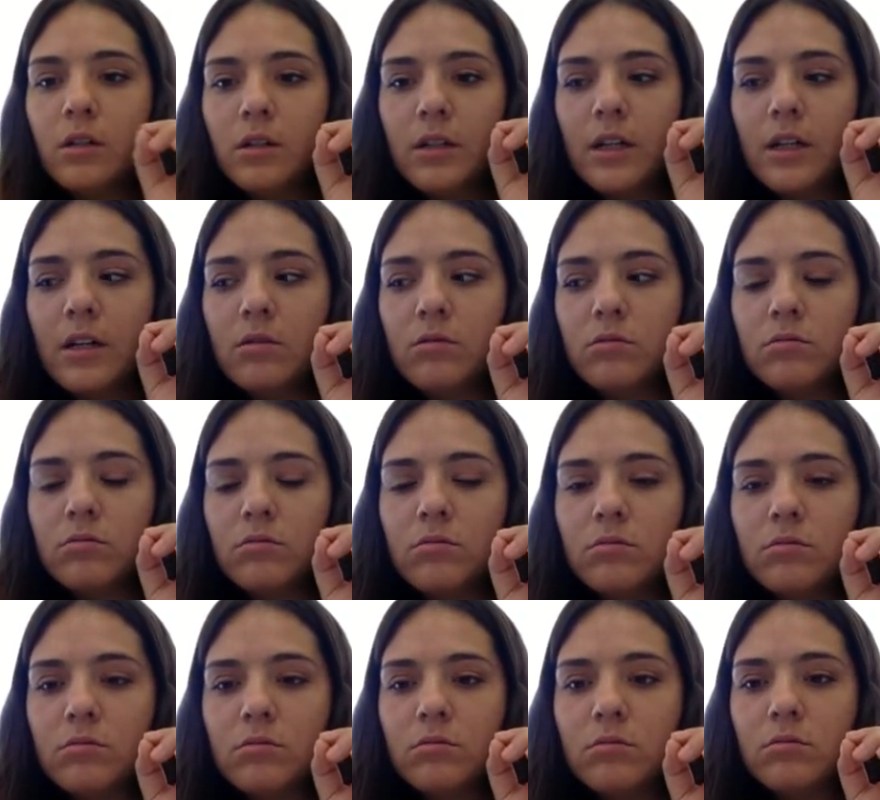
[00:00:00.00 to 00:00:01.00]
Now,
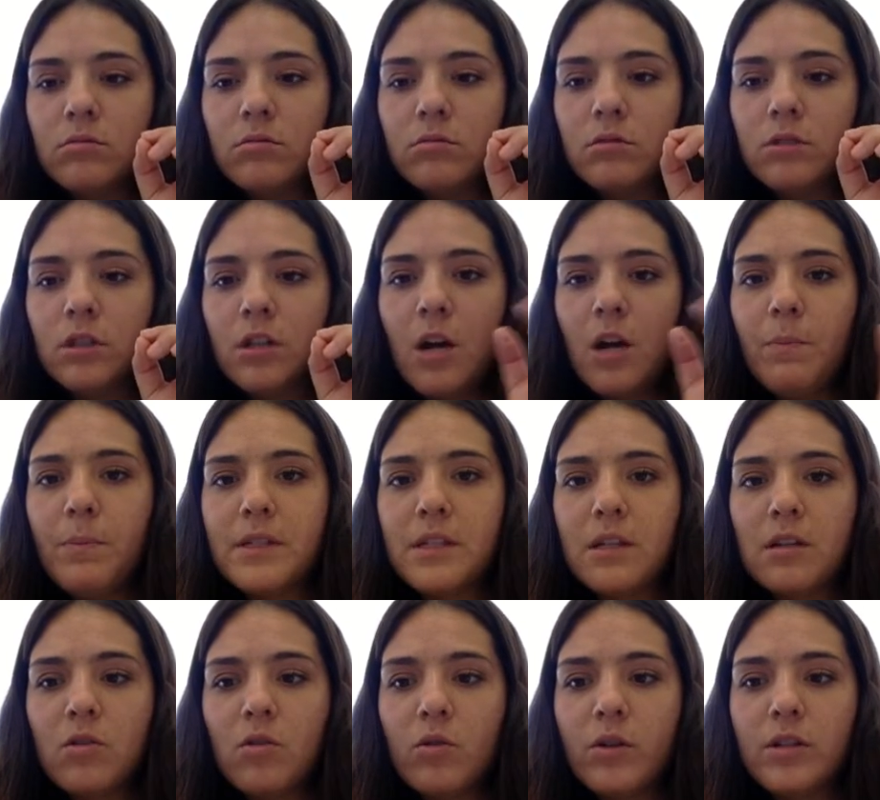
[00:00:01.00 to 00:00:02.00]
the cup
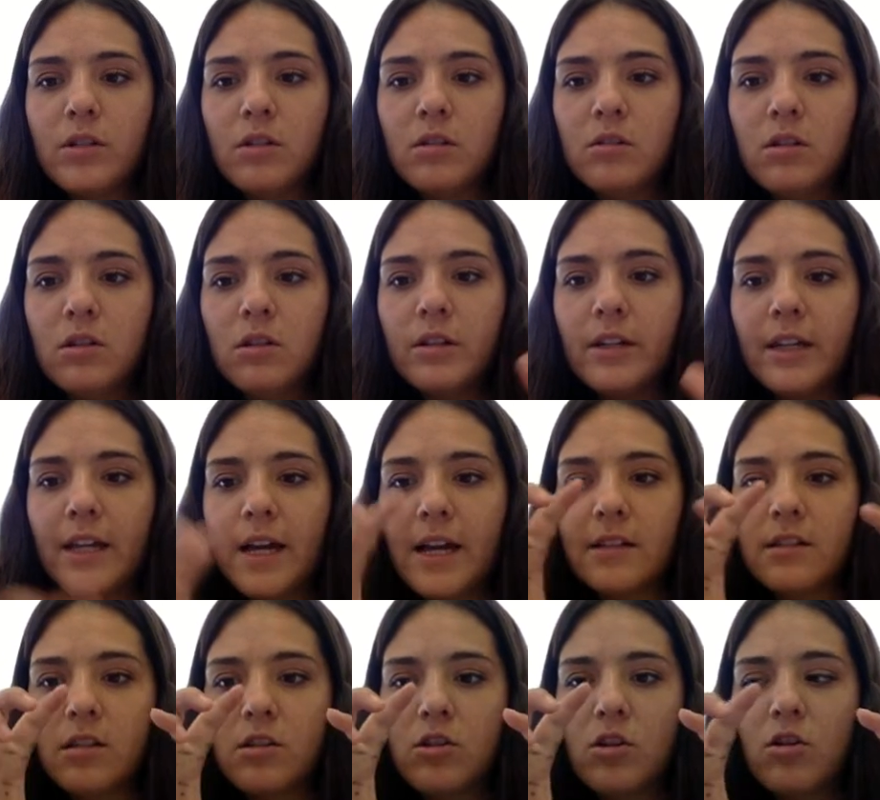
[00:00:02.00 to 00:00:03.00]
isn't going to look like it
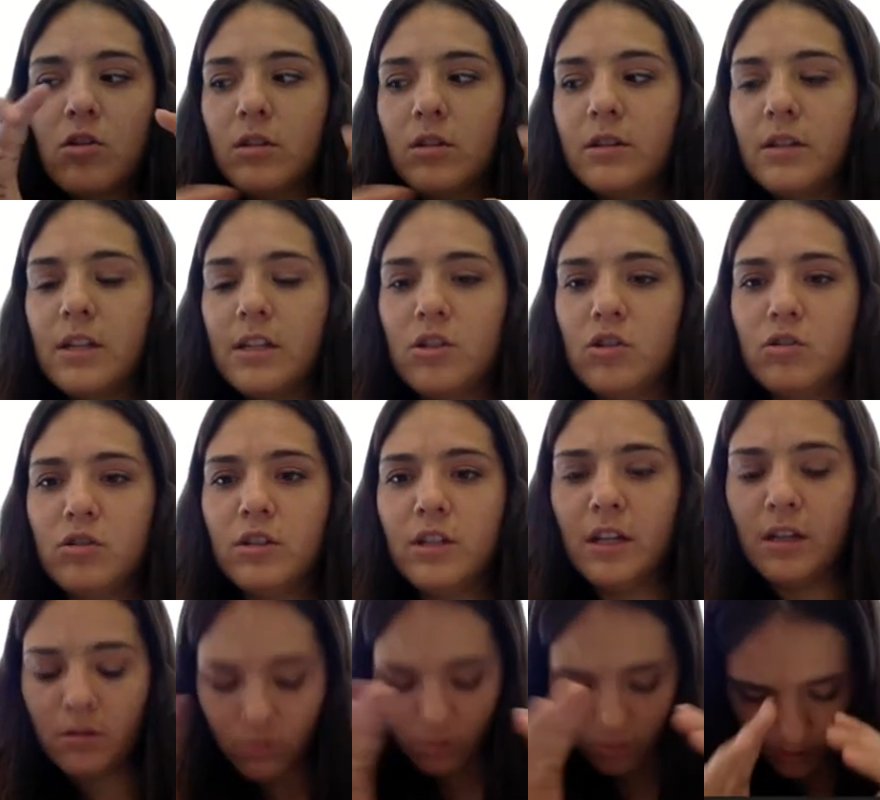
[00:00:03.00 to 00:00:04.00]
has a circle unless you're
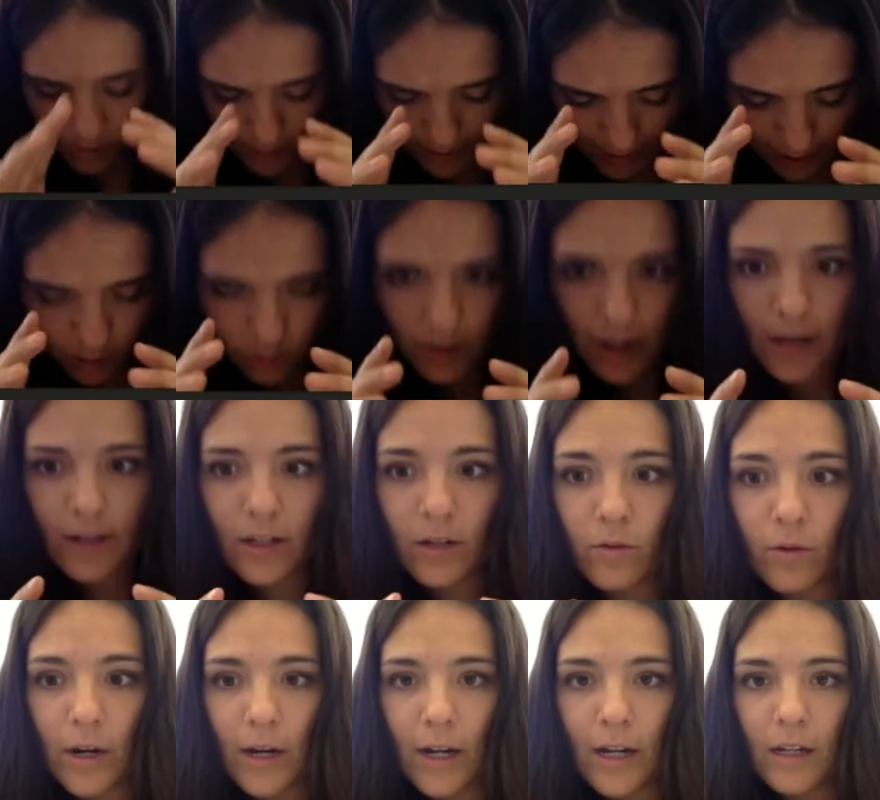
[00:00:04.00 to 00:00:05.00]
looking down at it,
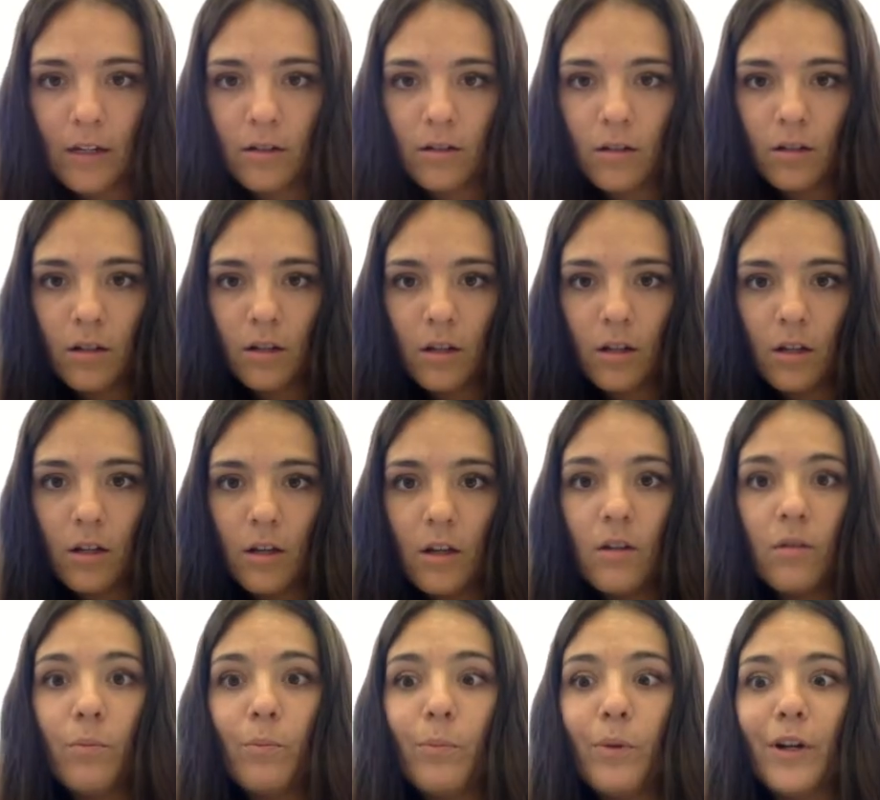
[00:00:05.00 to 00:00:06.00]
right?
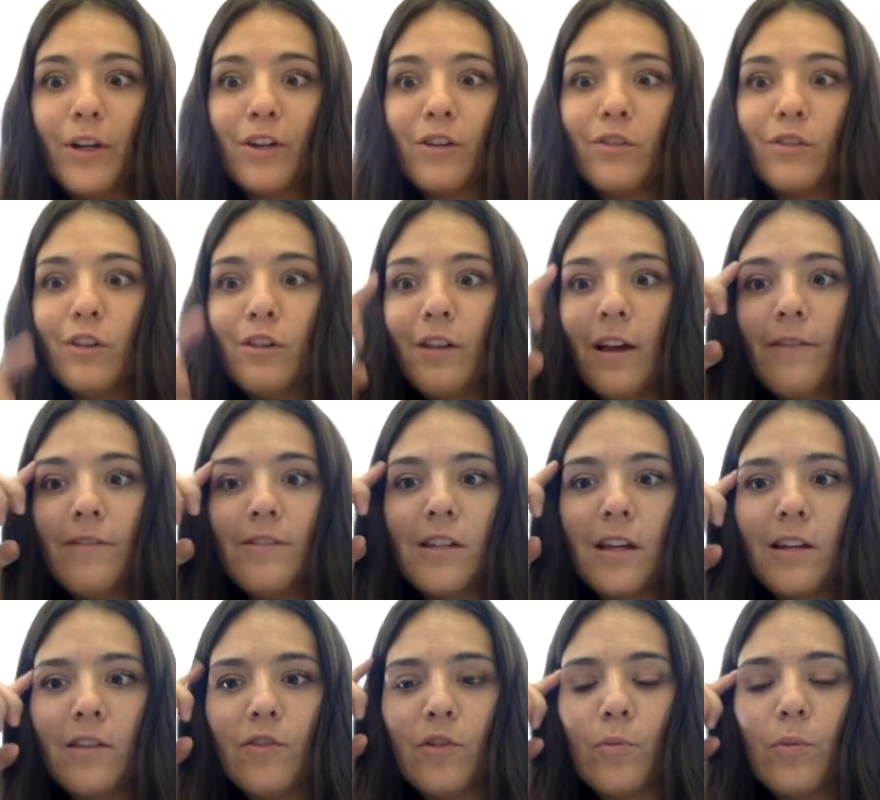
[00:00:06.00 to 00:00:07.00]
But the left
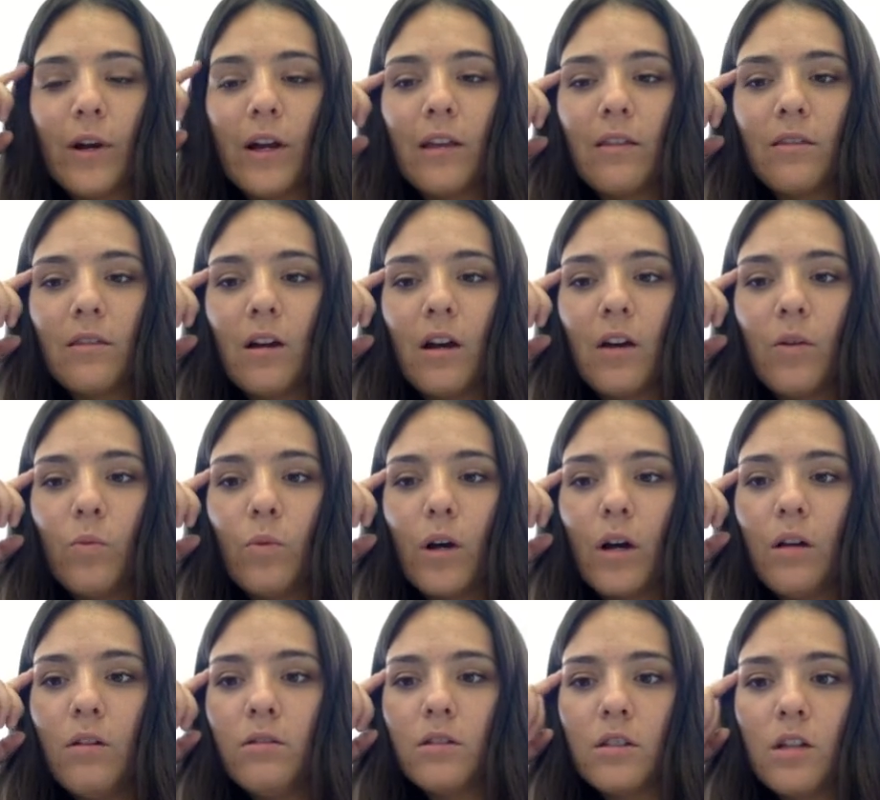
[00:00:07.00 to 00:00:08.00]
side of your brain thought,
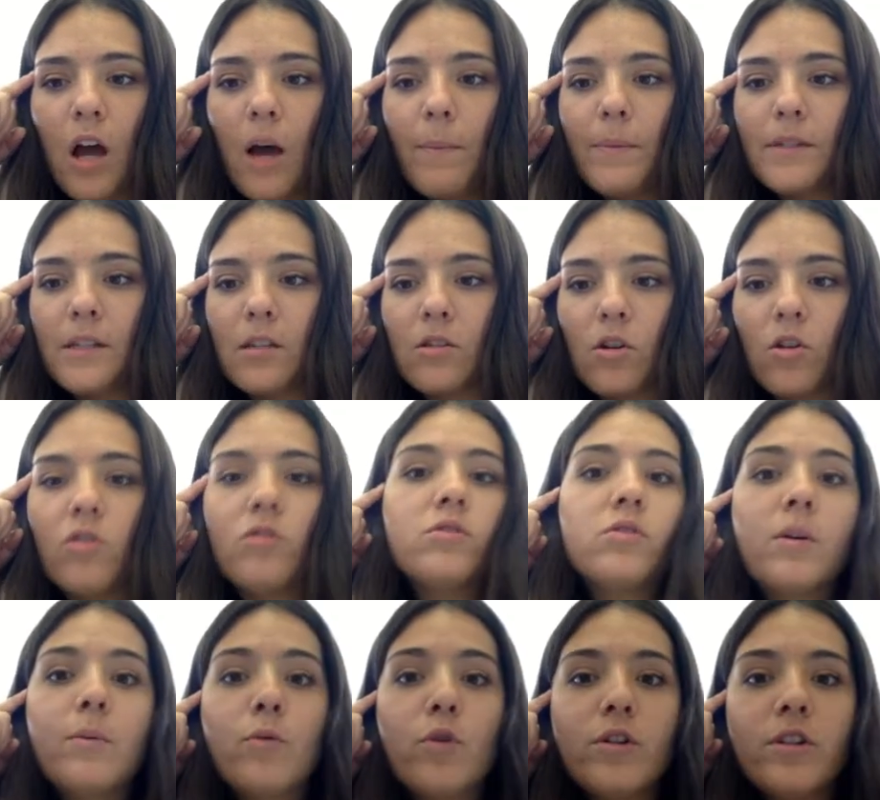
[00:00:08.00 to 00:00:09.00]
well, the top is a circle,
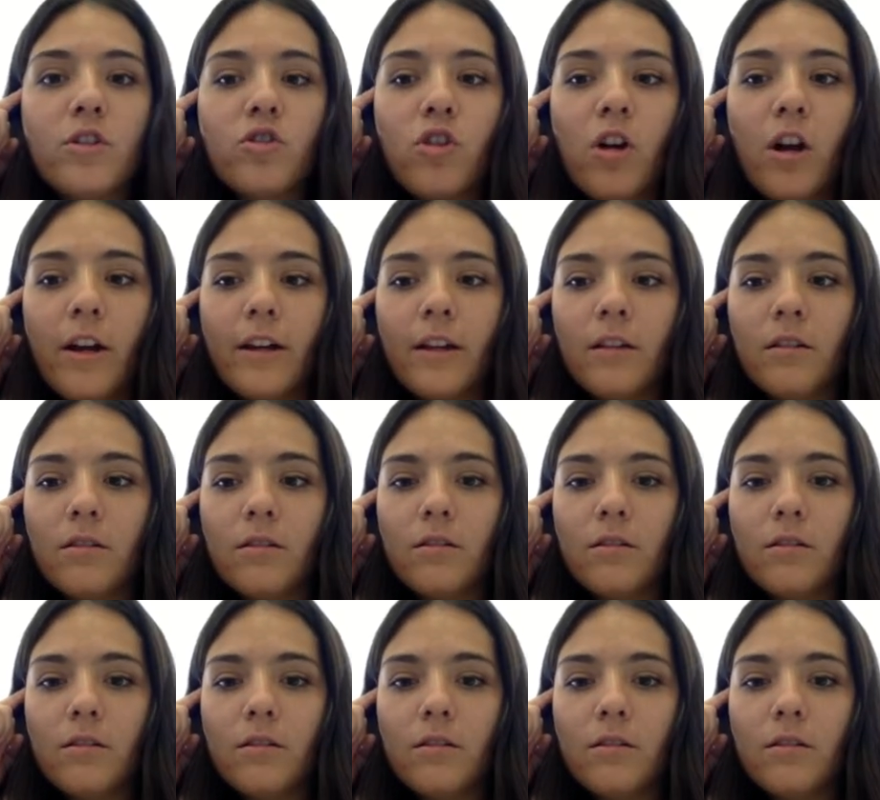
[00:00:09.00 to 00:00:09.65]
so I'm going to draw it.